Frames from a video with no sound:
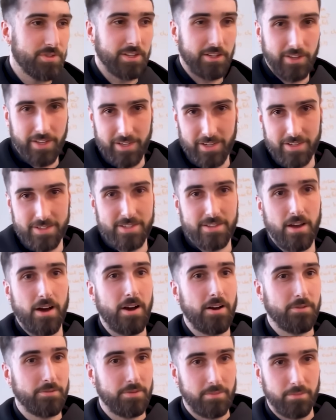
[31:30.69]
deleting
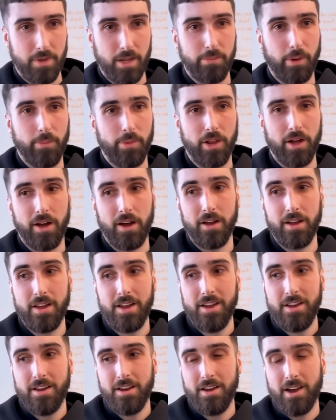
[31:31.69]
stuff and blah, blah, blah.
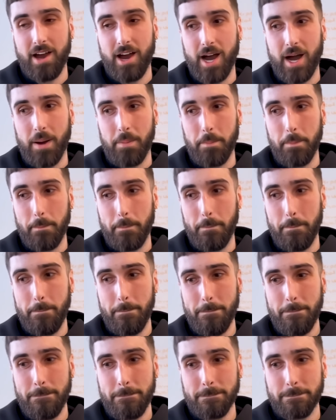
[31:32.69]

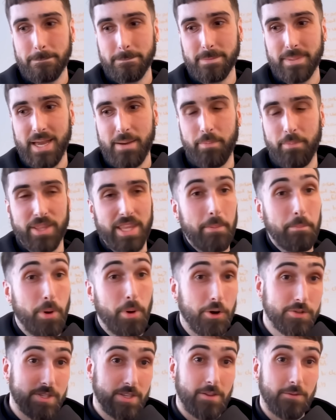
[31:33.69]
But then
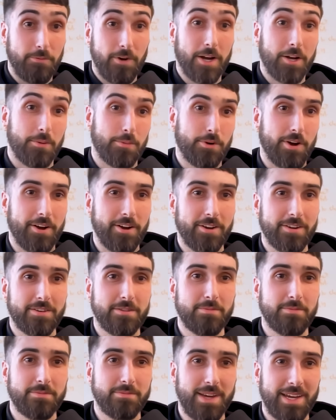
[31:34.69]
posted the final
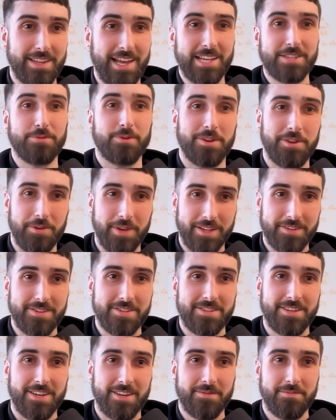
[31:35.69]
product. And that's what you get to
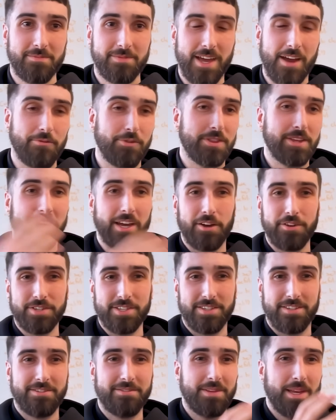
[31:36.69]
see. Everything
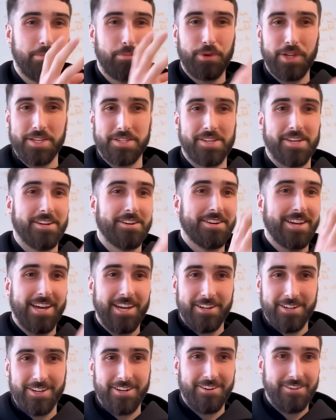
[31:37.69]
else is implicit,
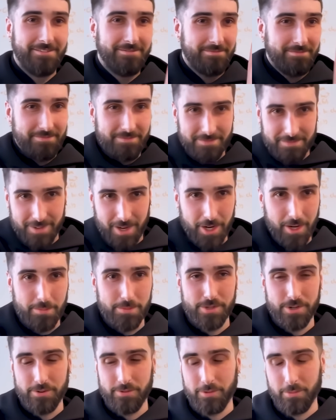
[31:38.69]
hidden,
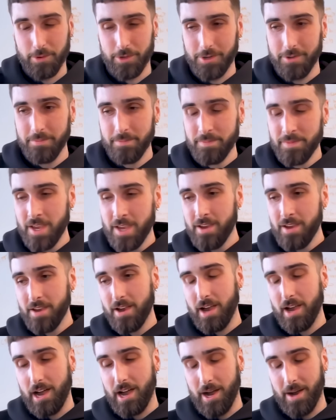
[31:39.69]
unobservable.
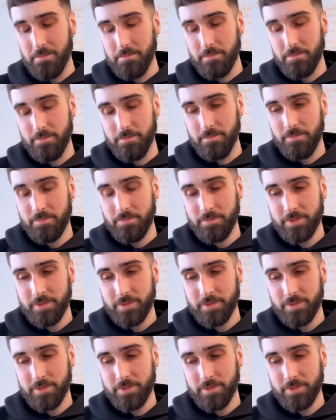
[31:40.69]
And